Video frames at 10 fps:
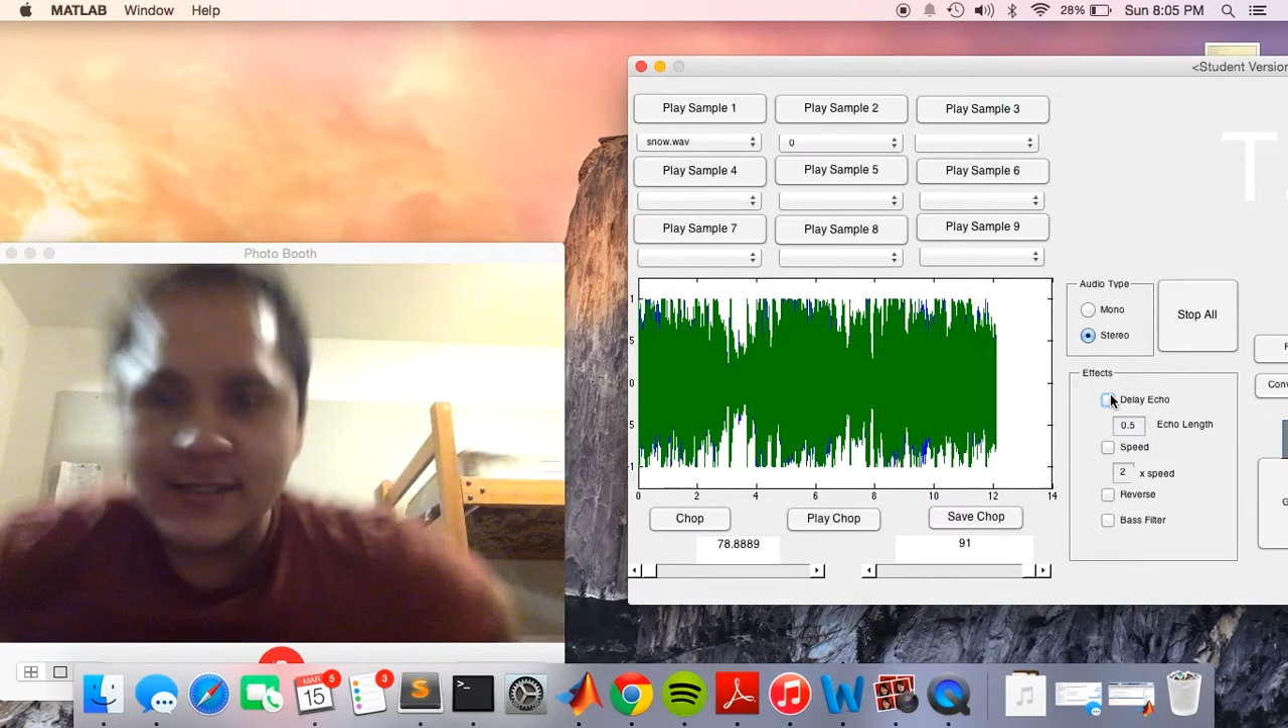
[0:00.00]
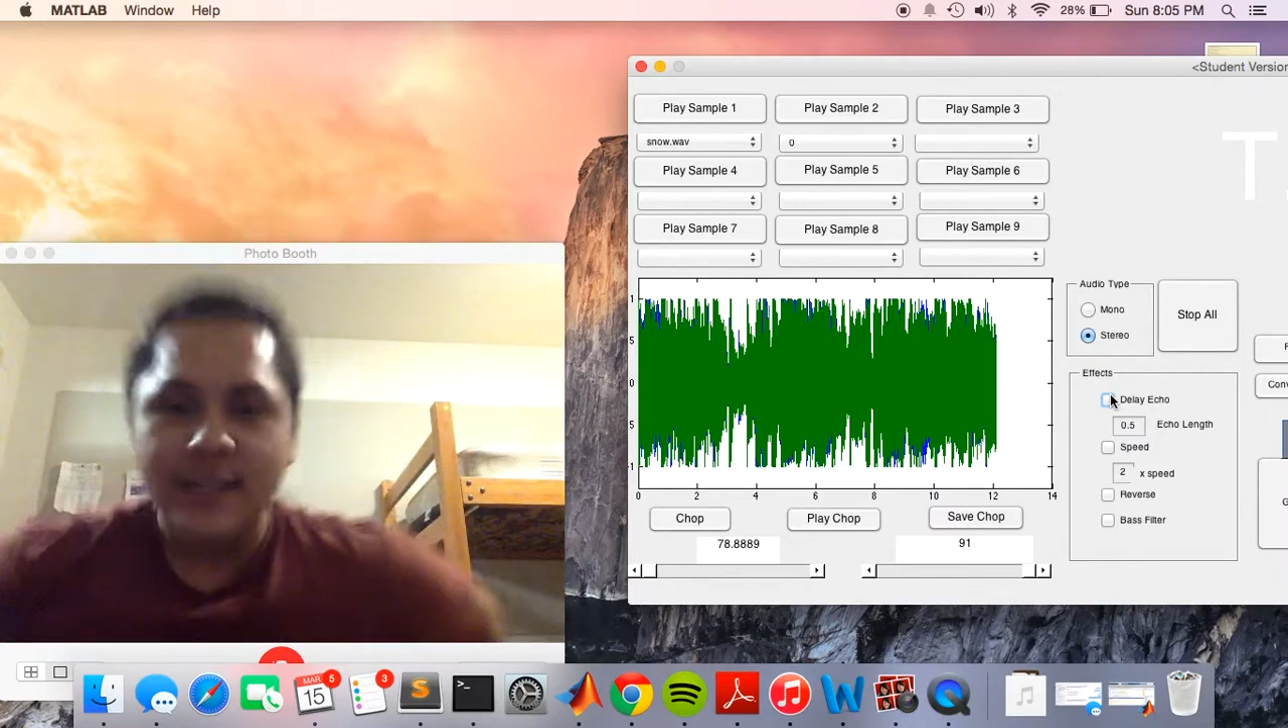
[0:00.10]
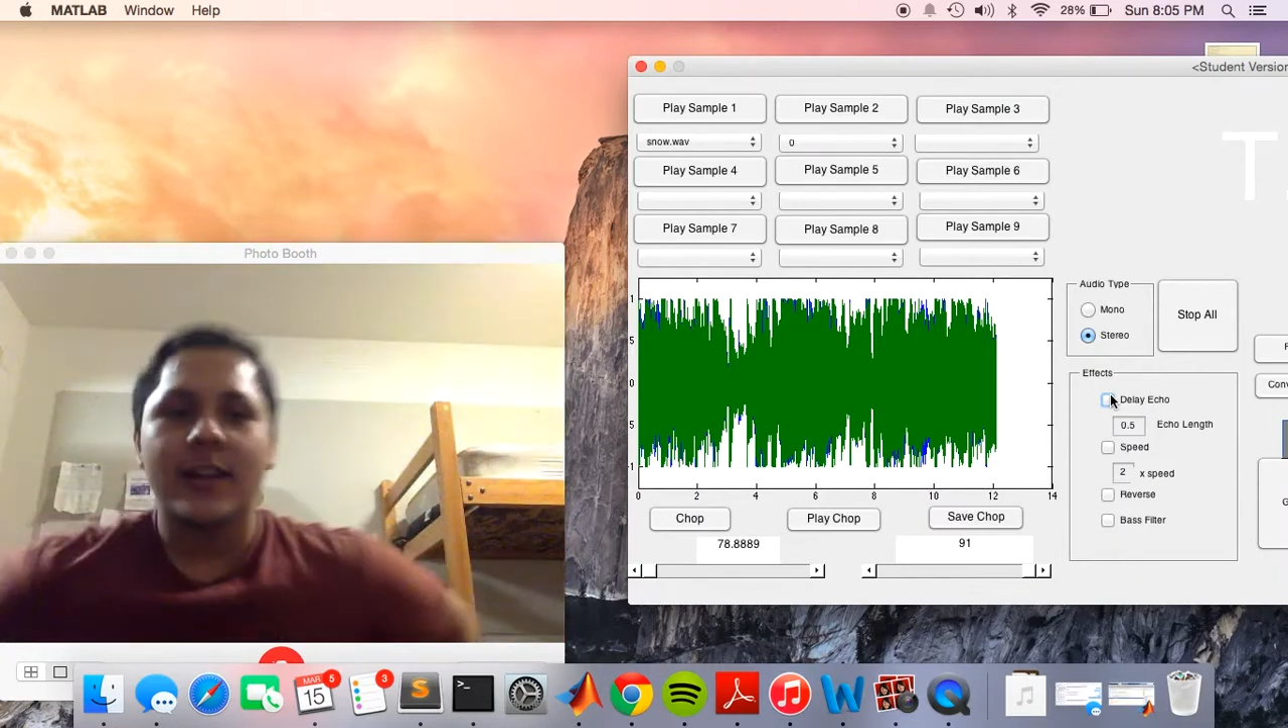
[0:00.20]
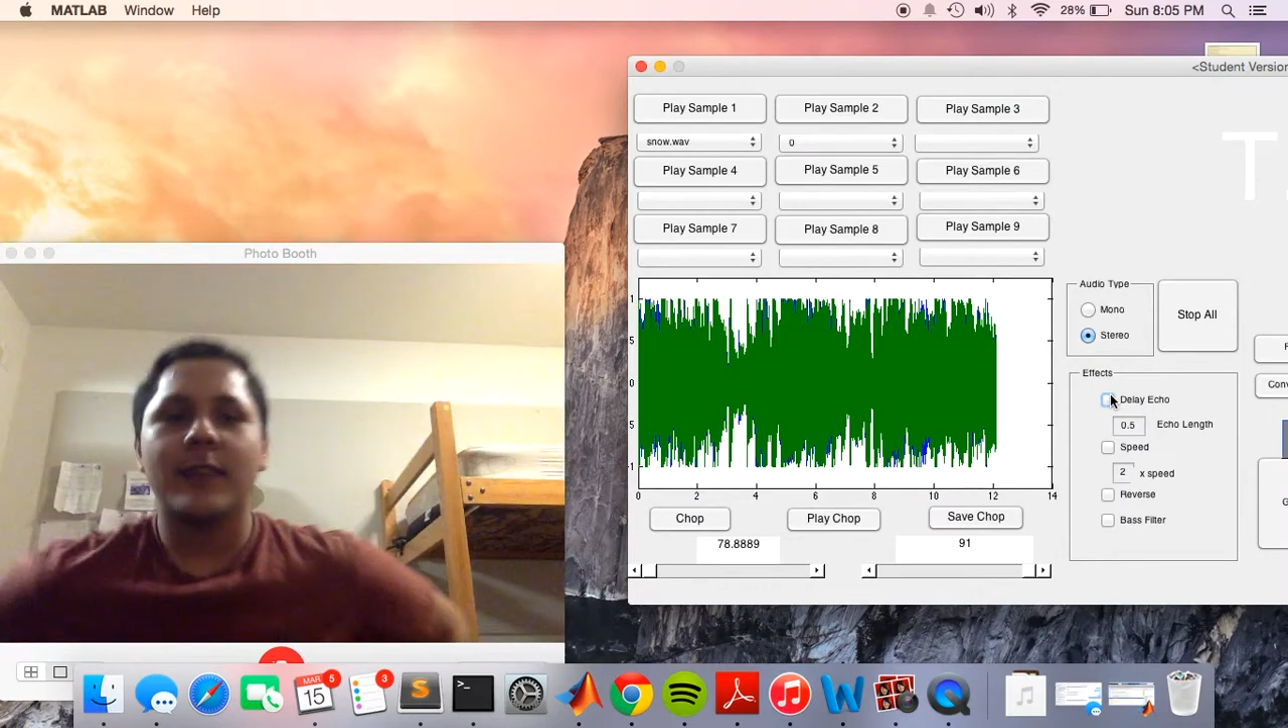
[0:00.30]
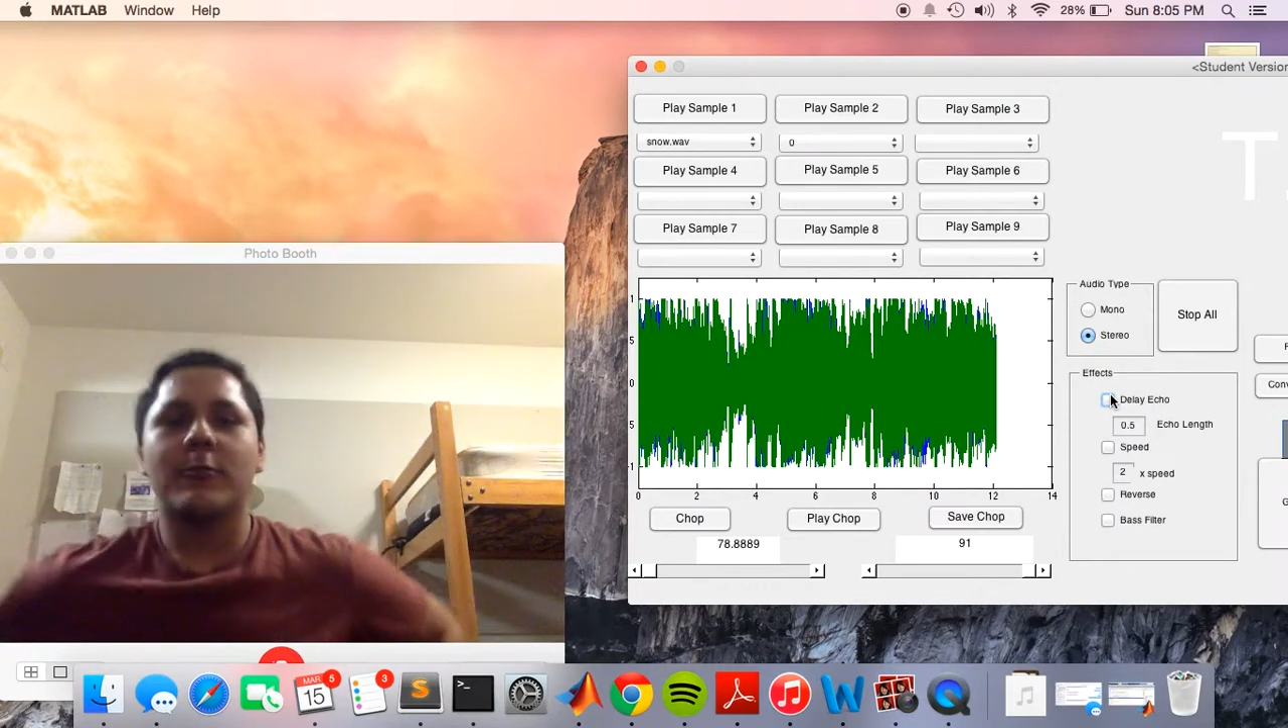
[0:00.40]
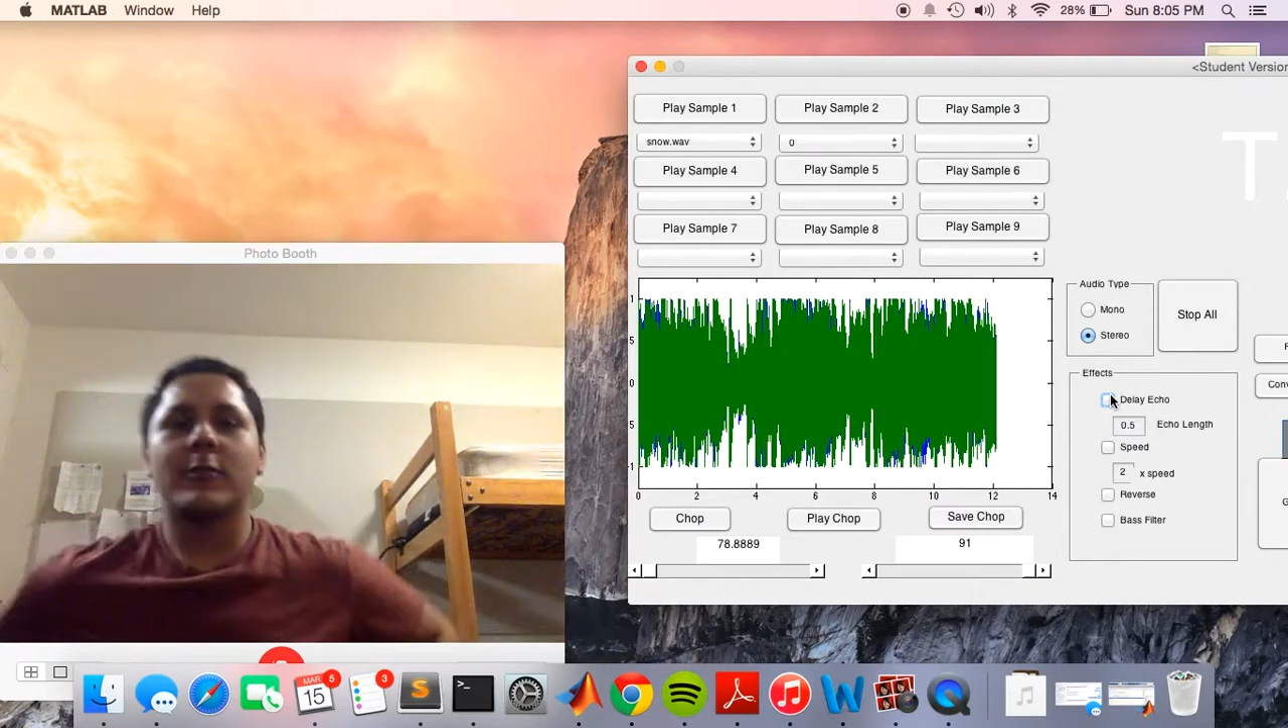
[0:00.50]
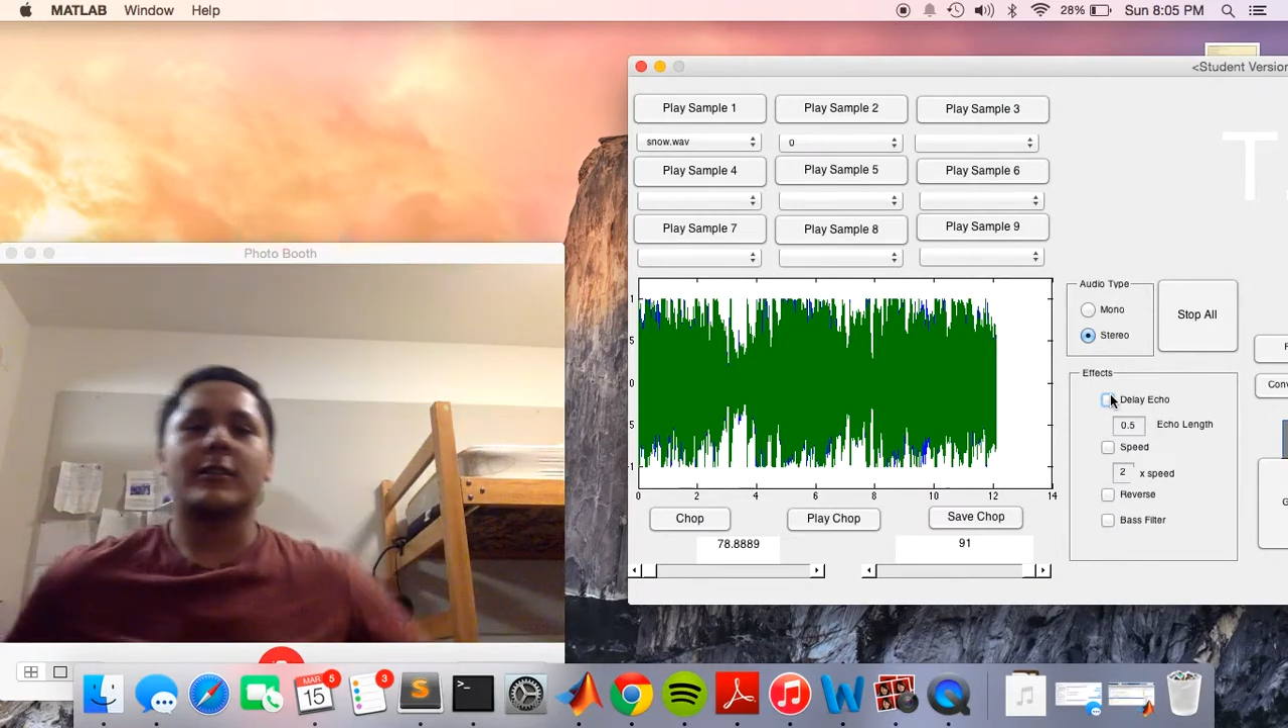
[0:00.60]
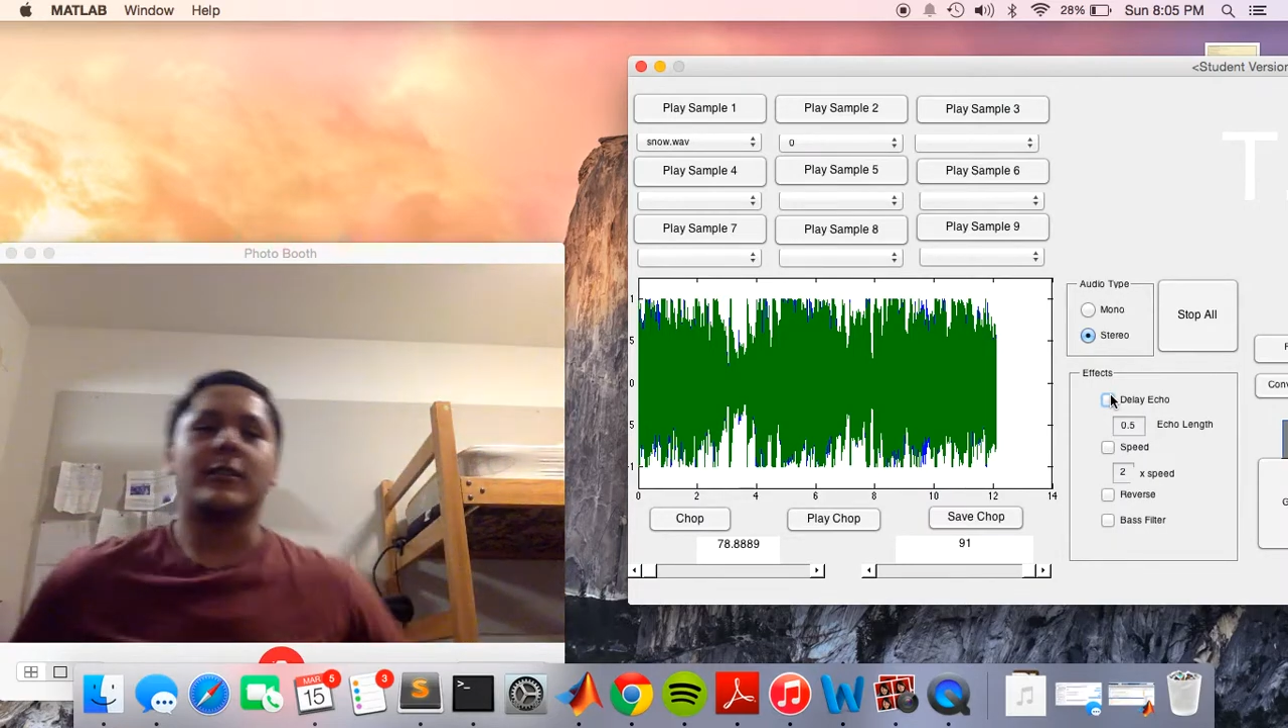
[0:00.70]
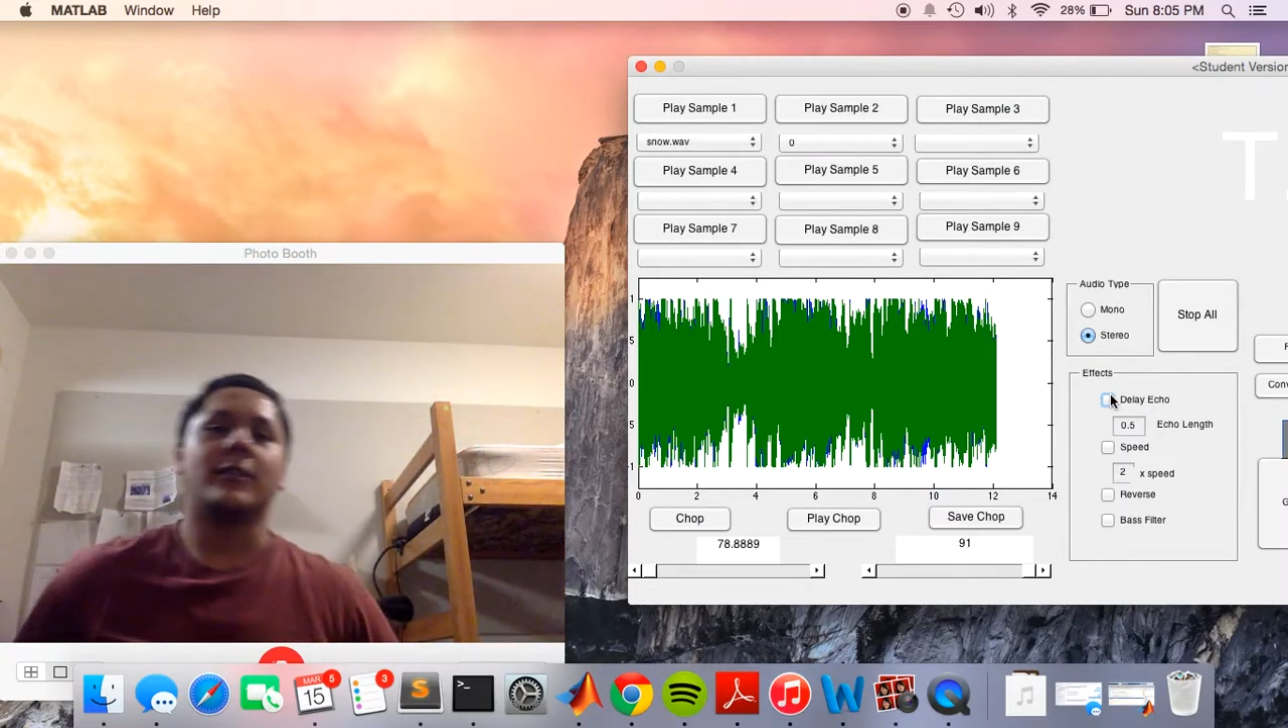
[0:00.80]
I worked on